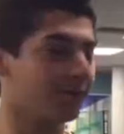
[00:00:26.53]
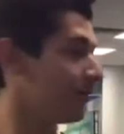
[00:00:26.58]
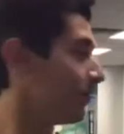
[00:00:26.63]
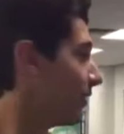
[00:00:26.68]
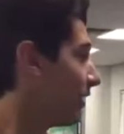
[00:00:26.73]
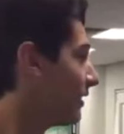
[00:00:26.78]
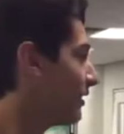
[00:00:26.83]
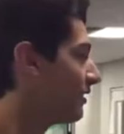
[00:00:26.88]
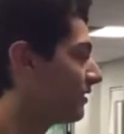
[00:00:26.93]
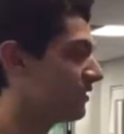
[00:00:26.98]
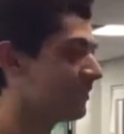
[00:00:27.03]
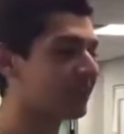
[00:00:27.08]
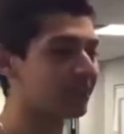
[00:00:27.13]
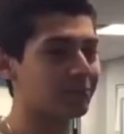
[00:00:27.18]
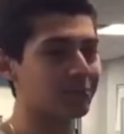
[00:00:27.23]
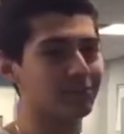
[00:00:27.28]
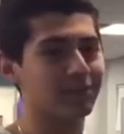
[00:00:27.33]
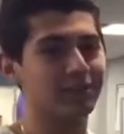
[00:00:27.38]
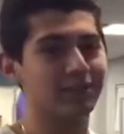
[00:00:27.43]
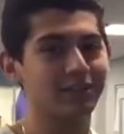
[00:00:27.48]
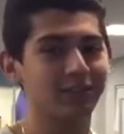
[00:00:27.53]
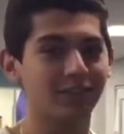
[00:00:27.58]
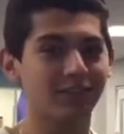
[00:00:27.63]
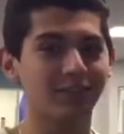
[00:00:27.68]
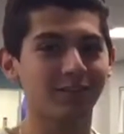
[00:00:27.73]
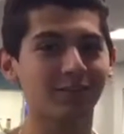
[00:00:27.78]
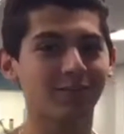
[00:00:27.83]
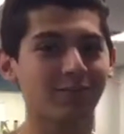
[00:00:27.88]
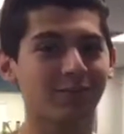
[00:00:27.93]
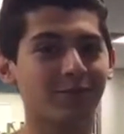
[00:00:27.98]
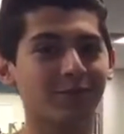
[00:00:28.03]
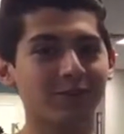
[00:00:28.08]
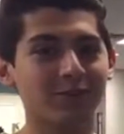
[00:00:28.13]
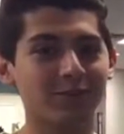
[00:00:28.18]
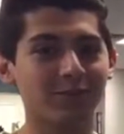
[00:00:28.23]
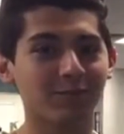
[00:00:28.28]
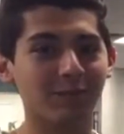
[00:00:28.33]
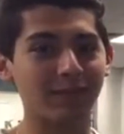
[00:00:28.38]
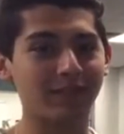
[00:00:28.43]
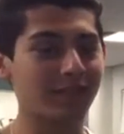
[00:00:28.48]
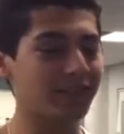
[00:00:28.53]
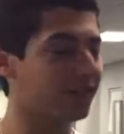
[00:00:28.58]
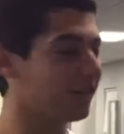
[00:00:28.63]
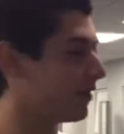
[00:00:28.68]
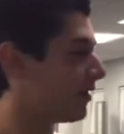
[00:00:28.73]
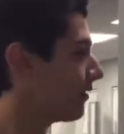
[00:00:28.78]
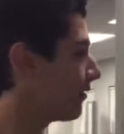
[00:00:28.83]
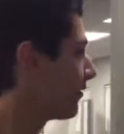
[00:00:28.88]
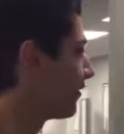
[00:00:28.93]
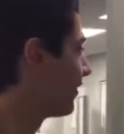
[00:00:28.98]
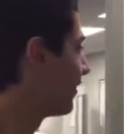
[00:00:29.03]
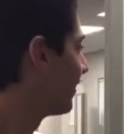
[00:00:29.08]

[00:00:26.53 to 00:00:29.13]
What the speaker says: So this is the exponential function basic graph.